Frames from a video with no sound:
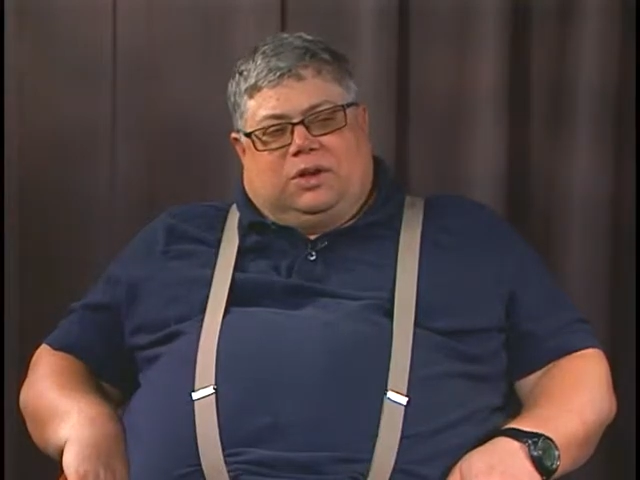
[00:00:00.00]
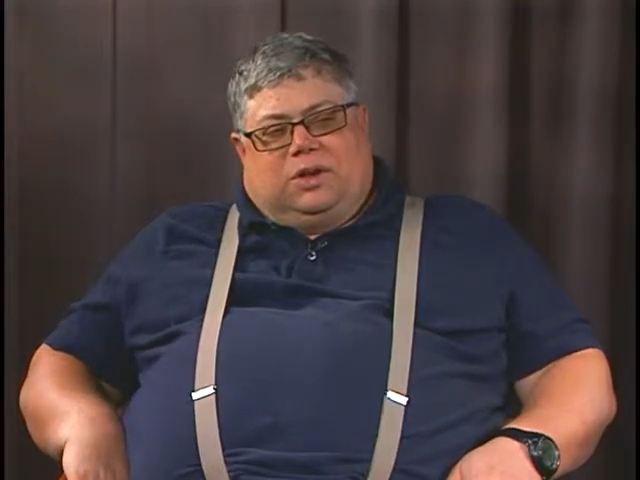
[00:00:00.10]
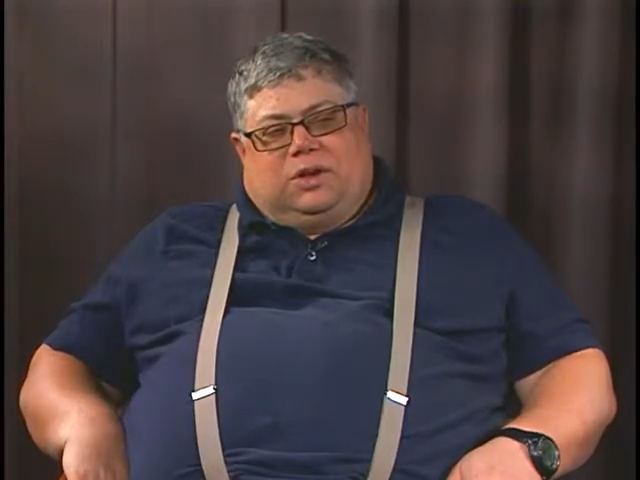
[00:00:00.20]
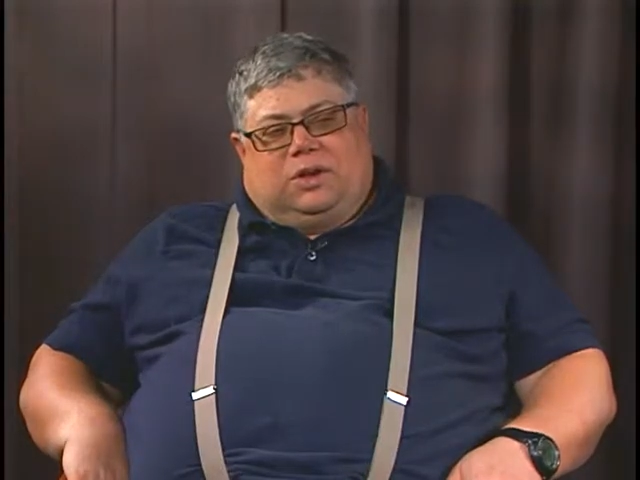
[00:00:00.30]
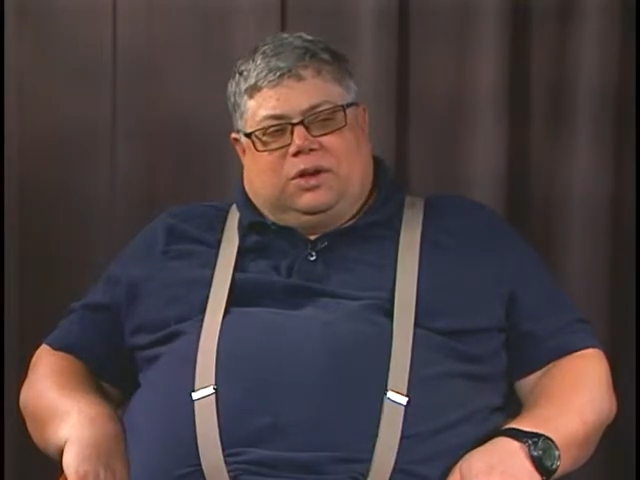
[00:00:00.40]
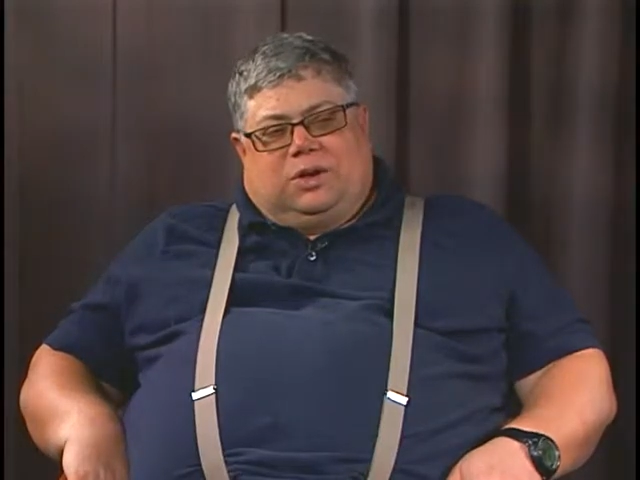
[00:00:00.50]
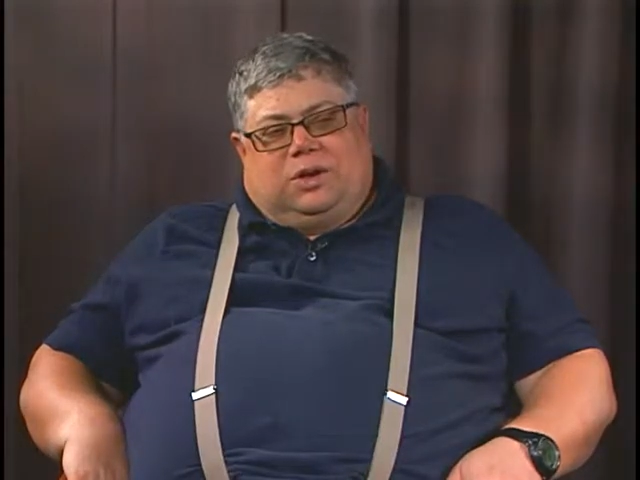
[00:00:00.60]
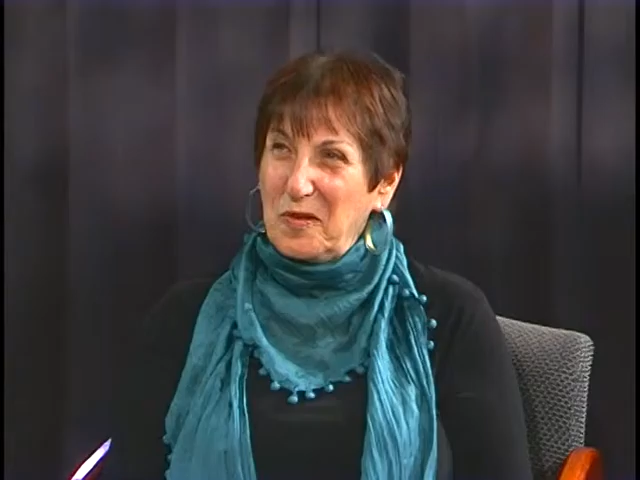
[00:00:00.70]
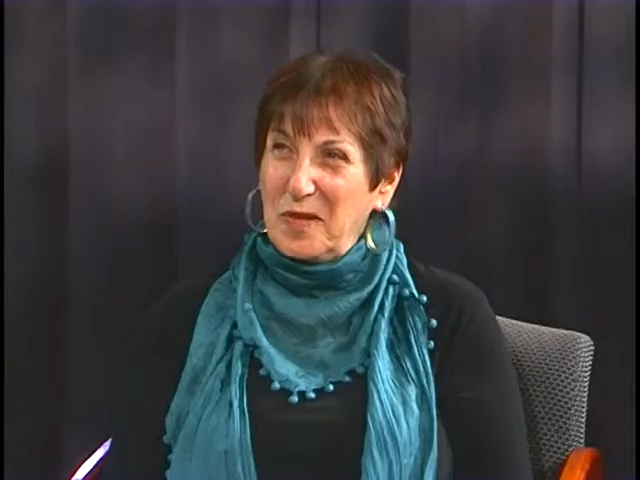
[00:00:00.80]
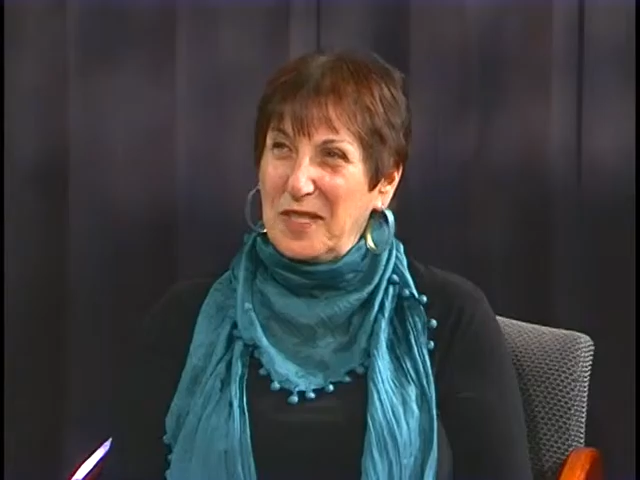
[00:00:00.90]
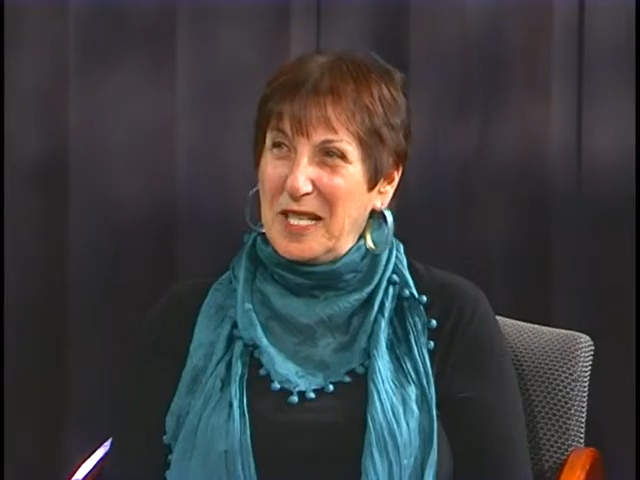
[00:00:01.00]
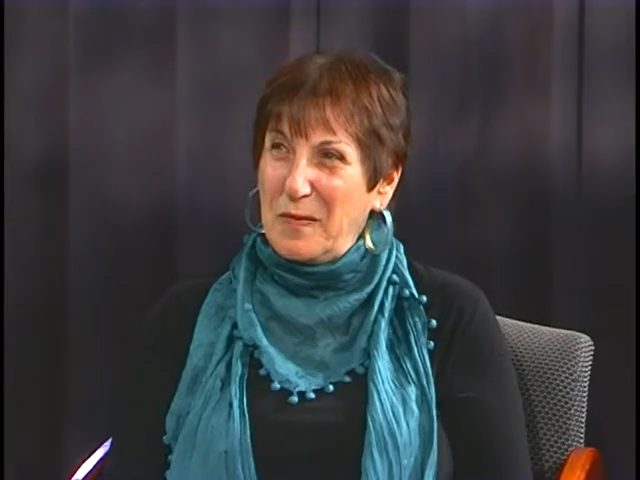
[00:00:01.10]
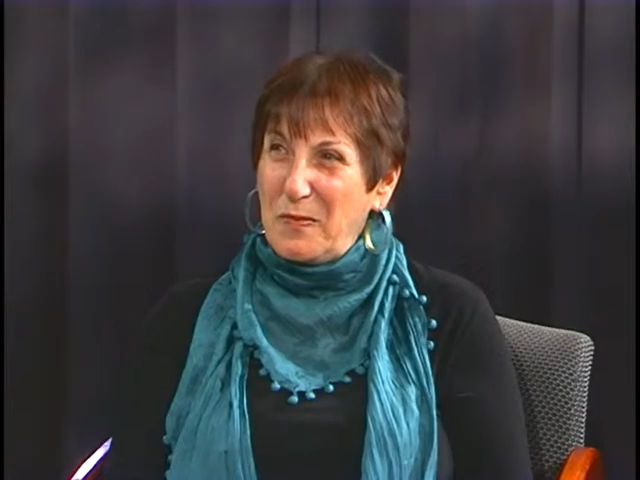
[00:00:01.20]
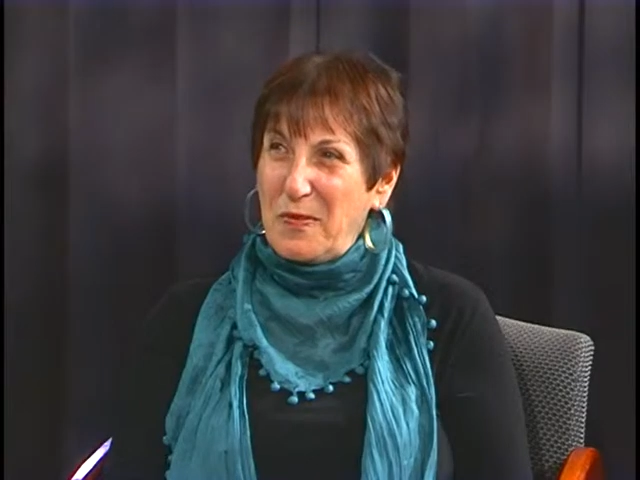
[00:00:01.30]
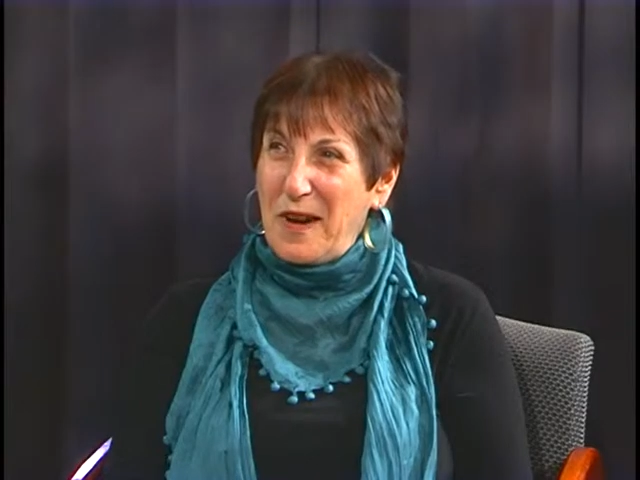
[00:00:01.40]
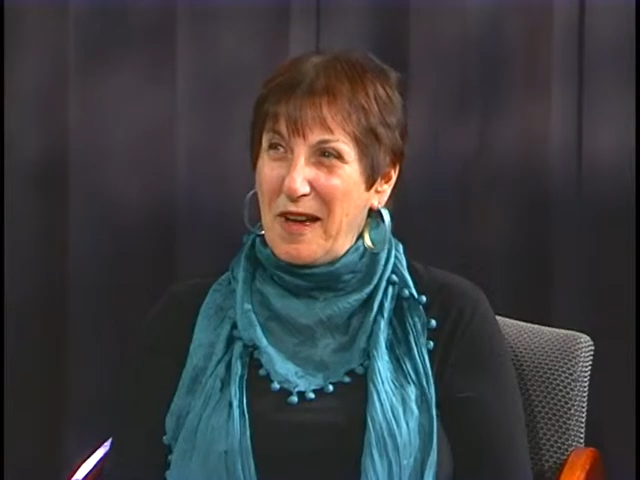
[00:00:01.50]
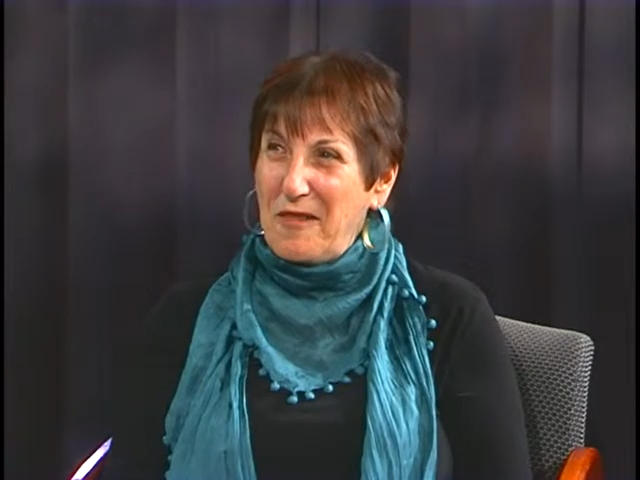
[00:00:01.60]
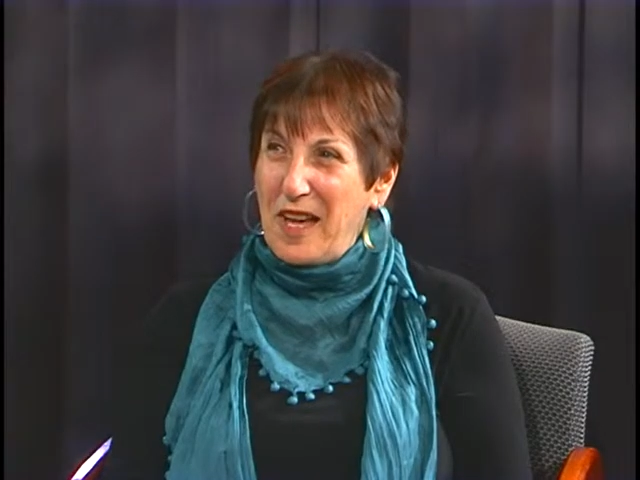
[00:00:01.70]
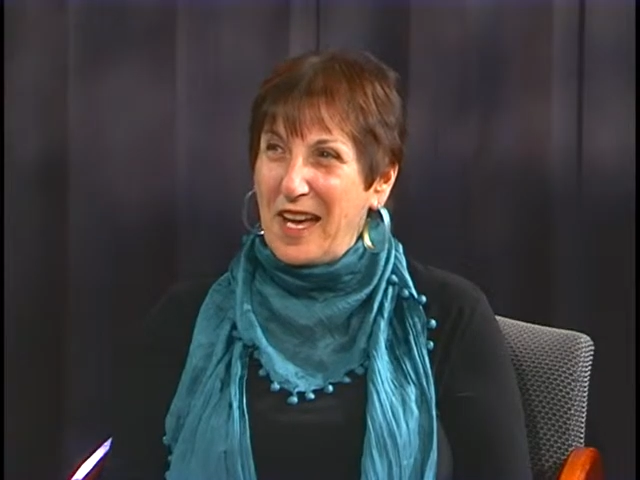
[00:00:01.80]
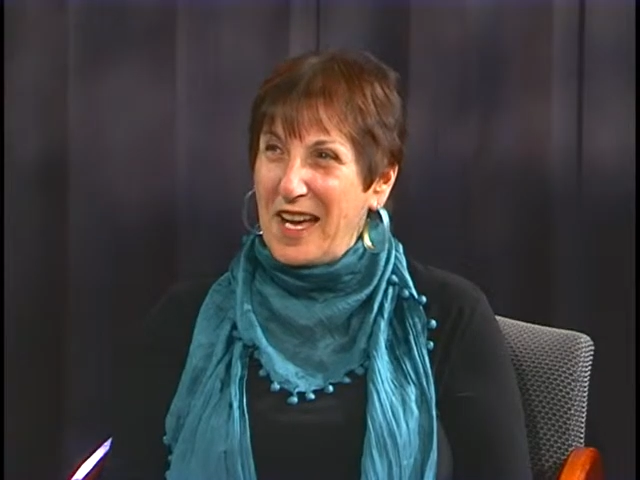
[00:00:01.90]
looking into those deep
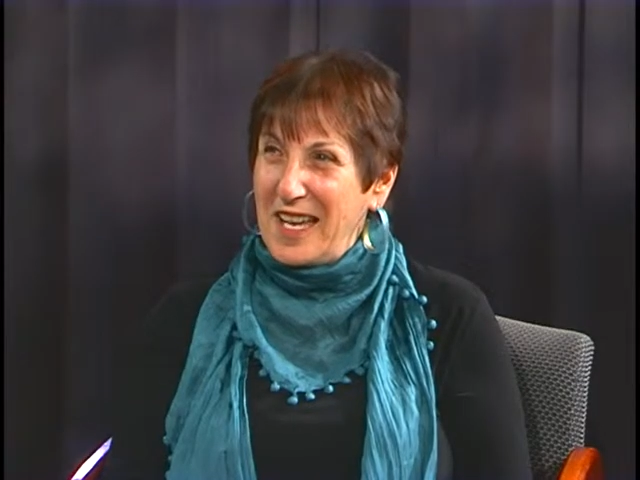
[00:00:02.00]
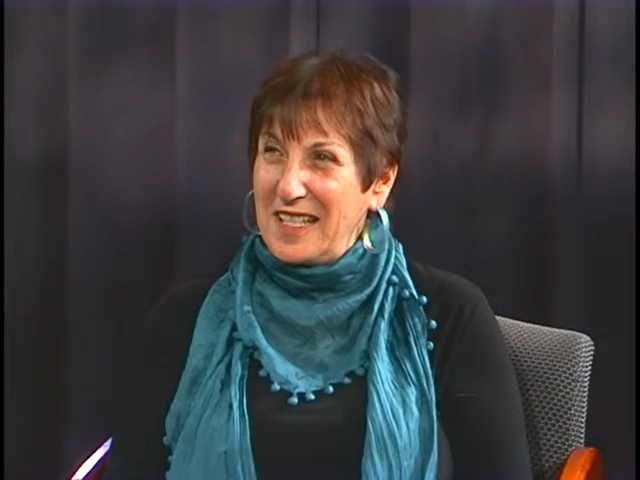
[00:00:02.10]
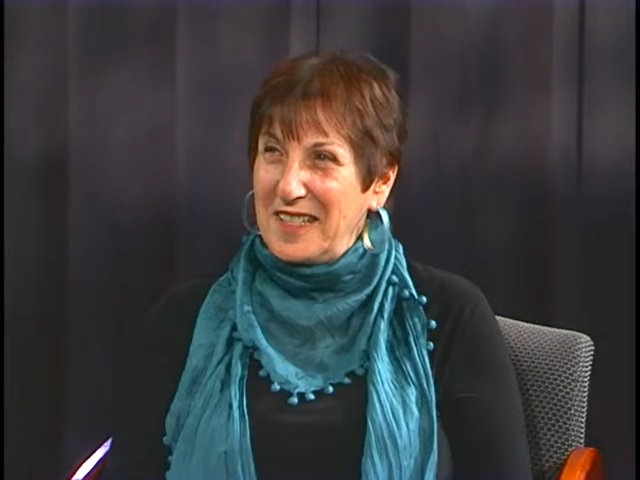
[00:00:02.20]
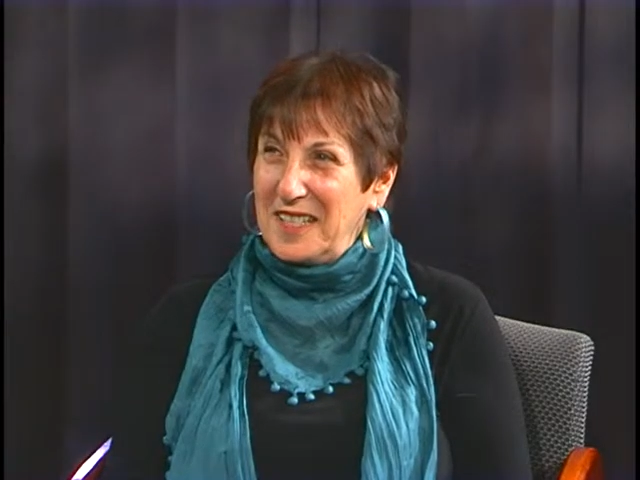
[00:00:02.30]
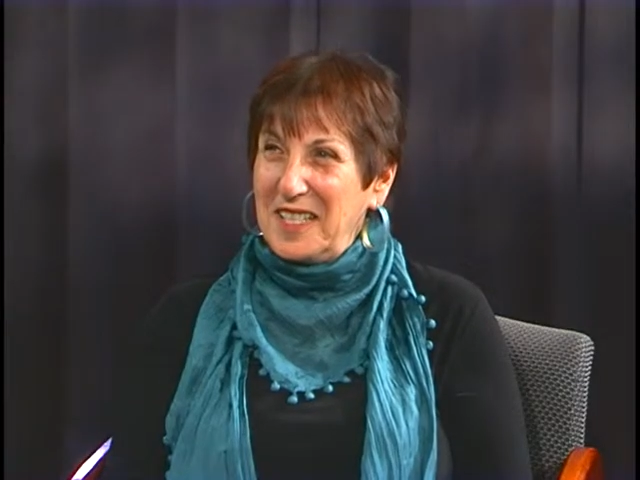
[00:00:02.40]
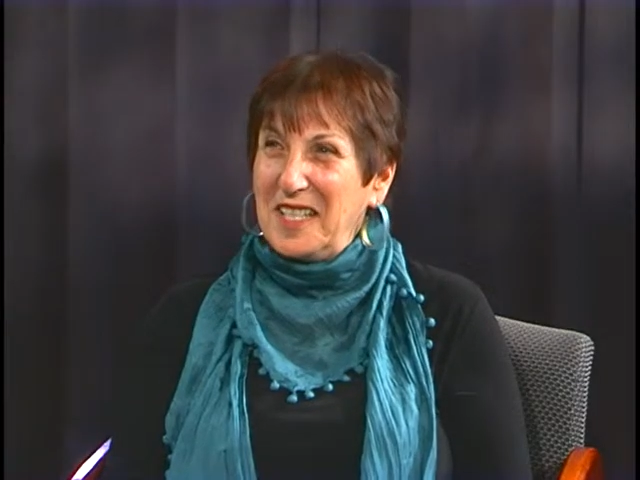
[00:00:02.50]
brown eyes,